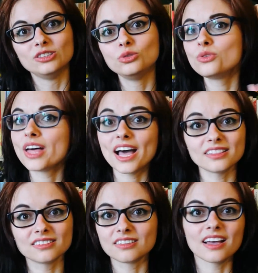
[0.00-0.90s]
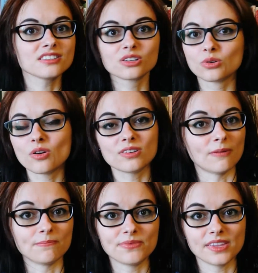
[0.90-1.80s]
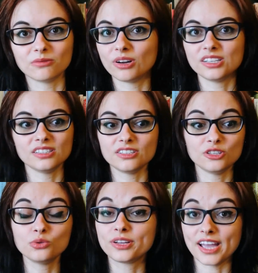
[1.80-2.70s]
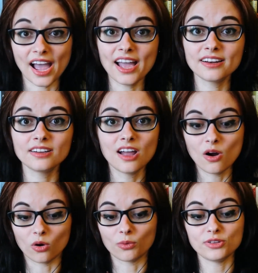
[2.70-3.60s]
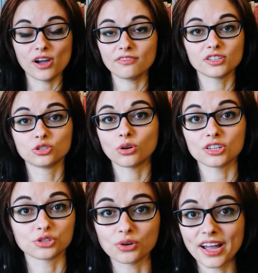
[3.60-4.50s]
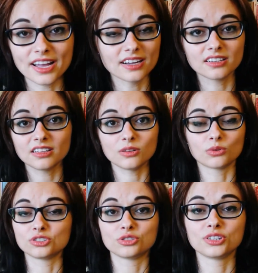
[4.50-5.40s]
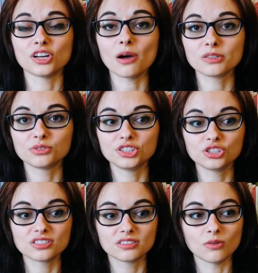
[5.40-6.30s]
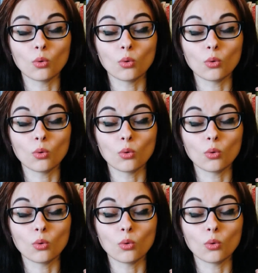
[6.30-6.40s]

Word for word: do that as a grown-up when you can or when you have to draw a triangle or trigonometry just